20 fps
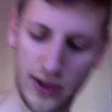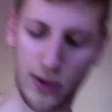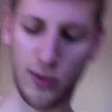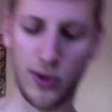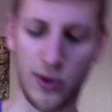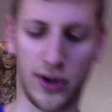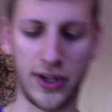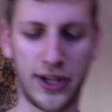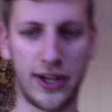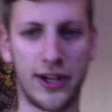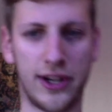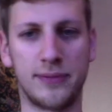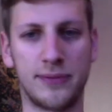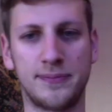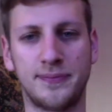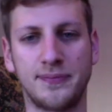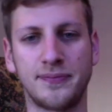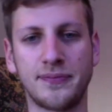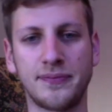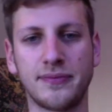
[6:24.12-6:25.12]
work here.
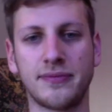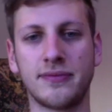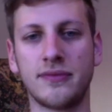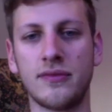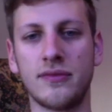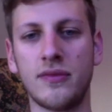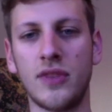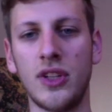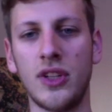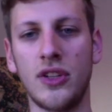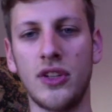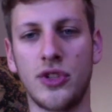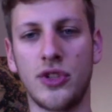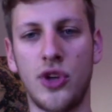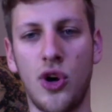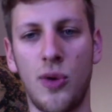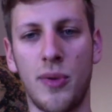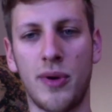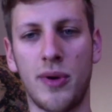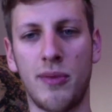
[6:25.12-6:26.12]
So you
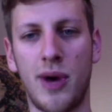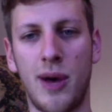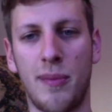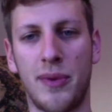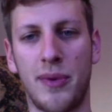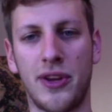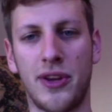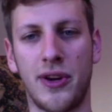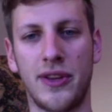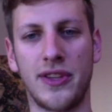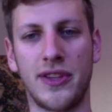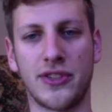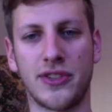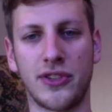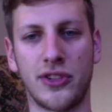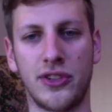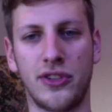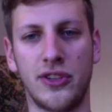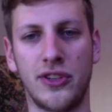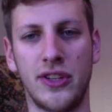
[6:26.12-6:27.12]
open them up, and they're in this
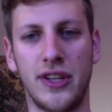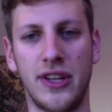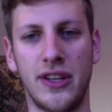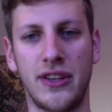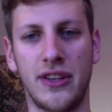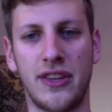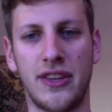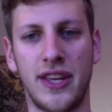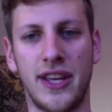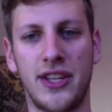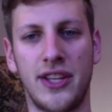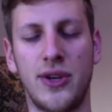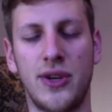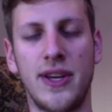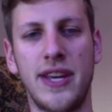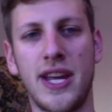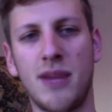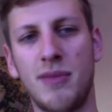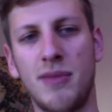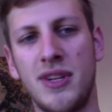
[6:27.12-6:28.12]
little thing, and you
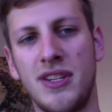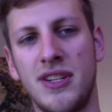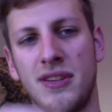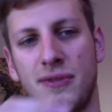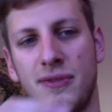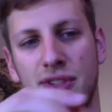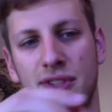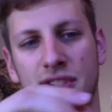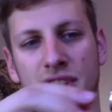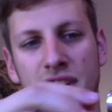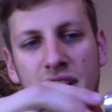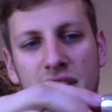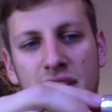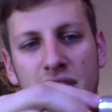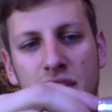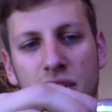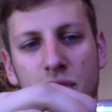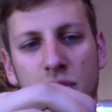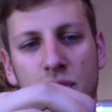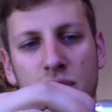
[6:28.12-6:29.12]
can get them in different skin
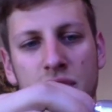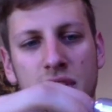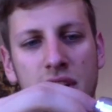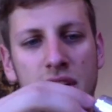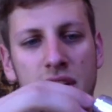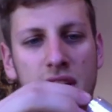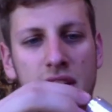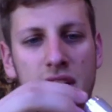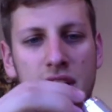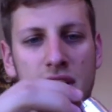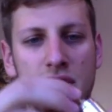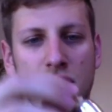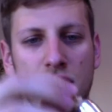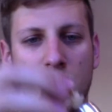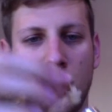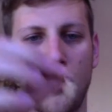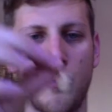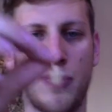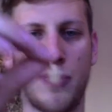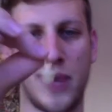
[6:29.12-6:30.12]
tones.
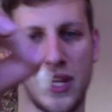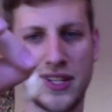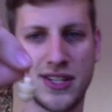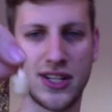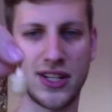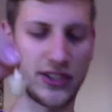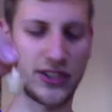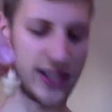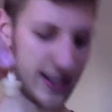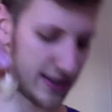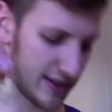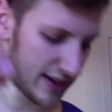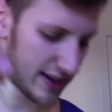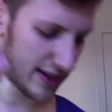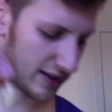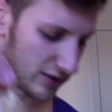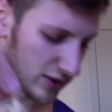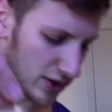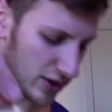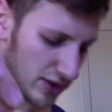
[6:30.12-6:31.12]
So basically,
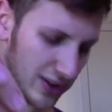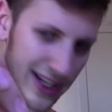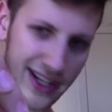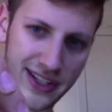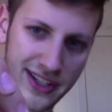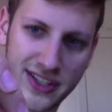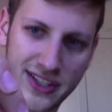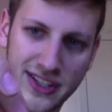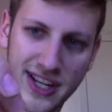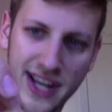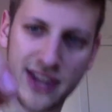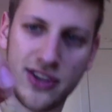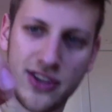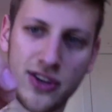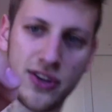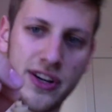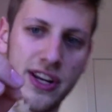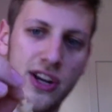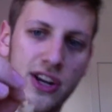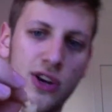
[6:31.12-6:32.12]
they look like a
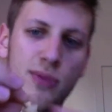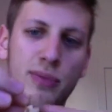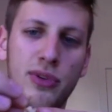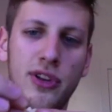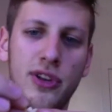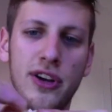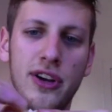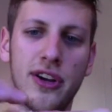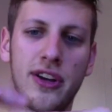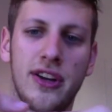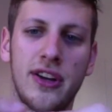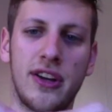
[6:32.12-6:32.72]
standard earplug